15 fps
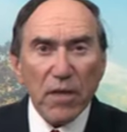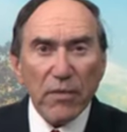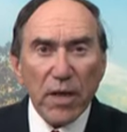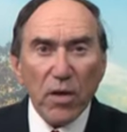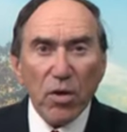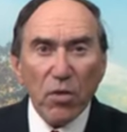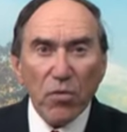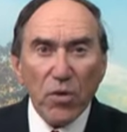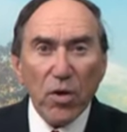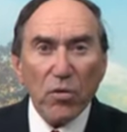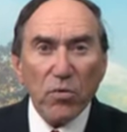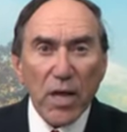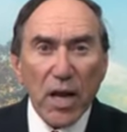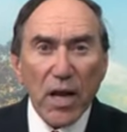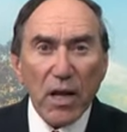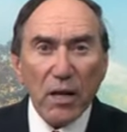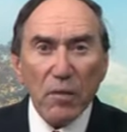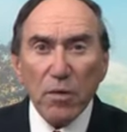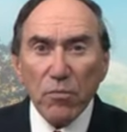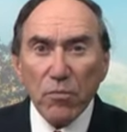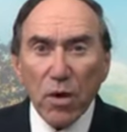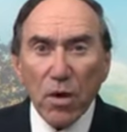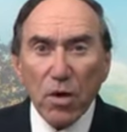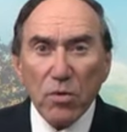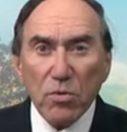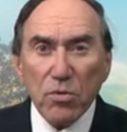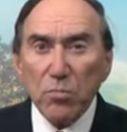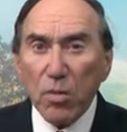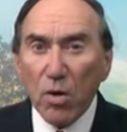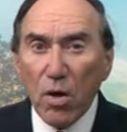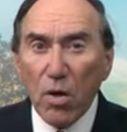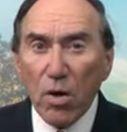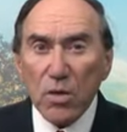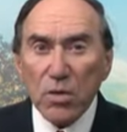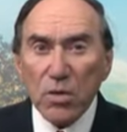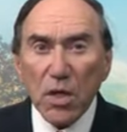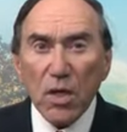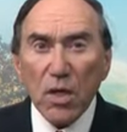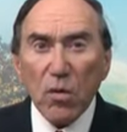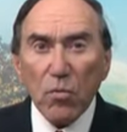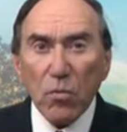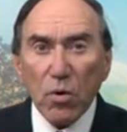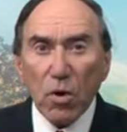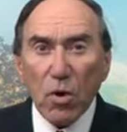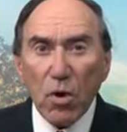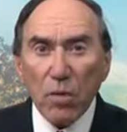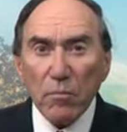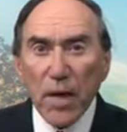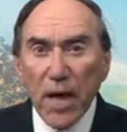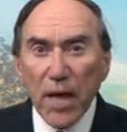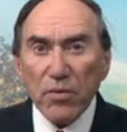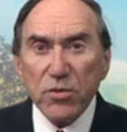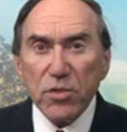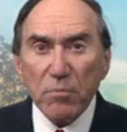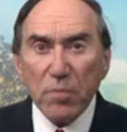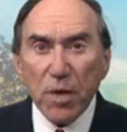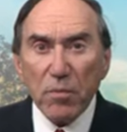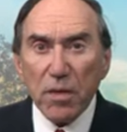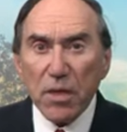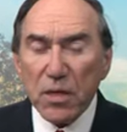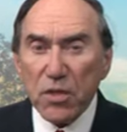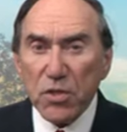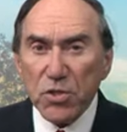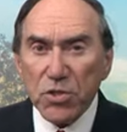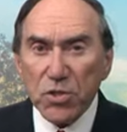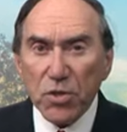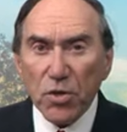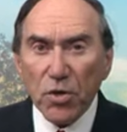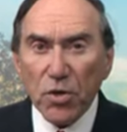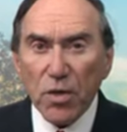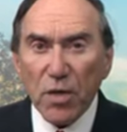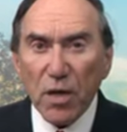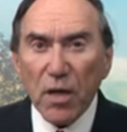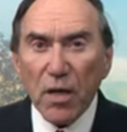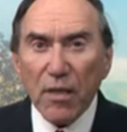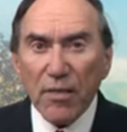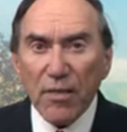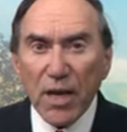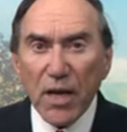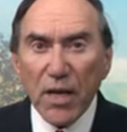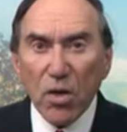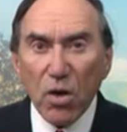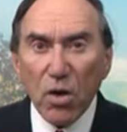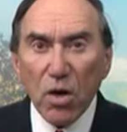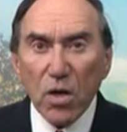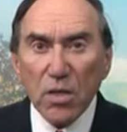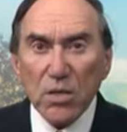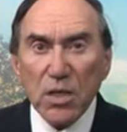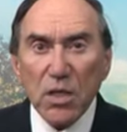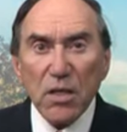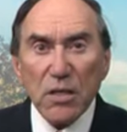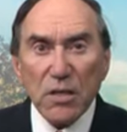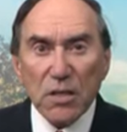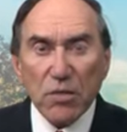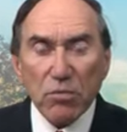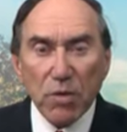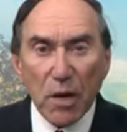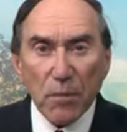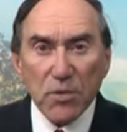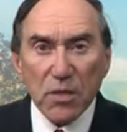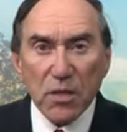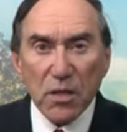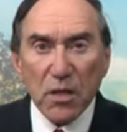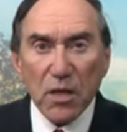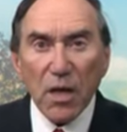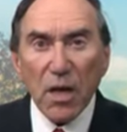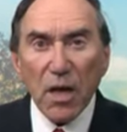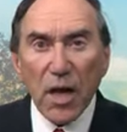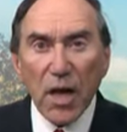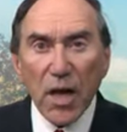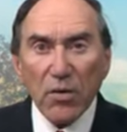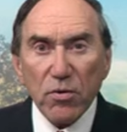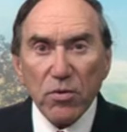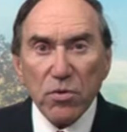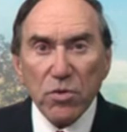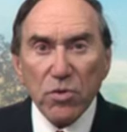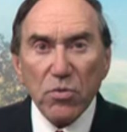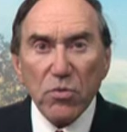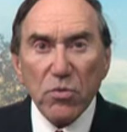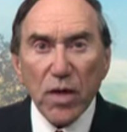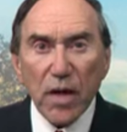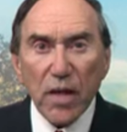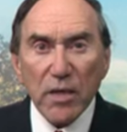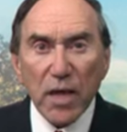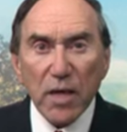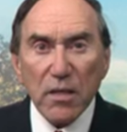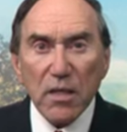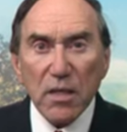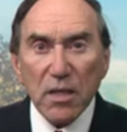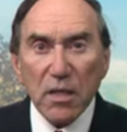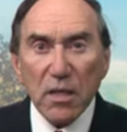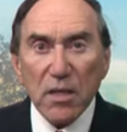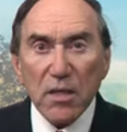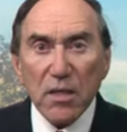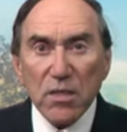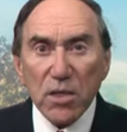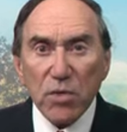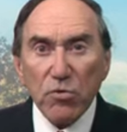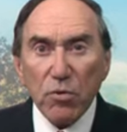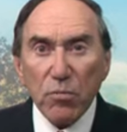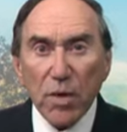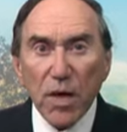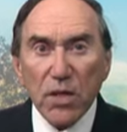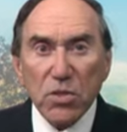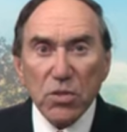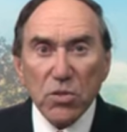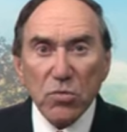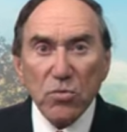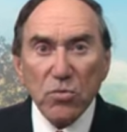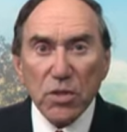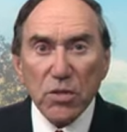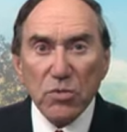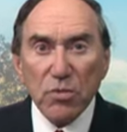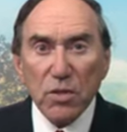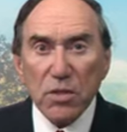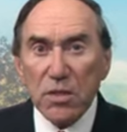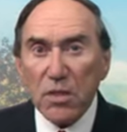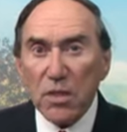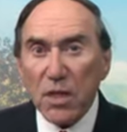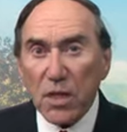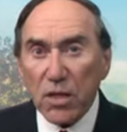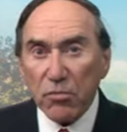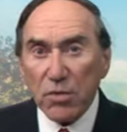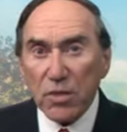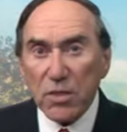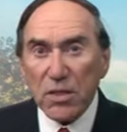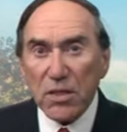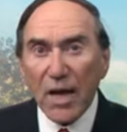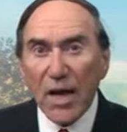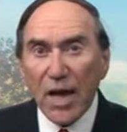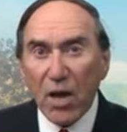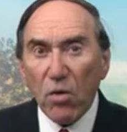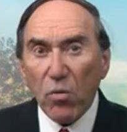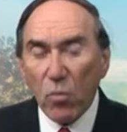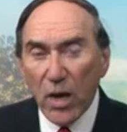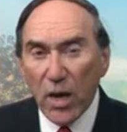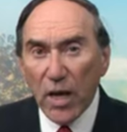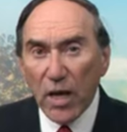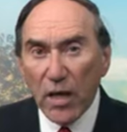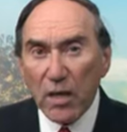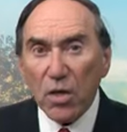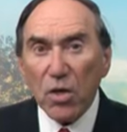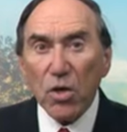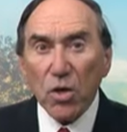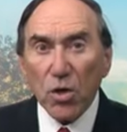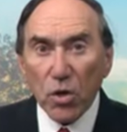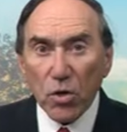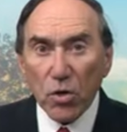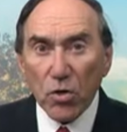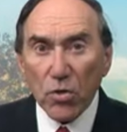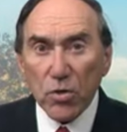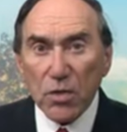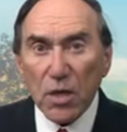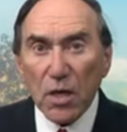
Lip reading: that although Natalie Monroe's blogs were on matters of public concern, they caused disruption at her school and that the Central Bucks School District's interests outweighed hers.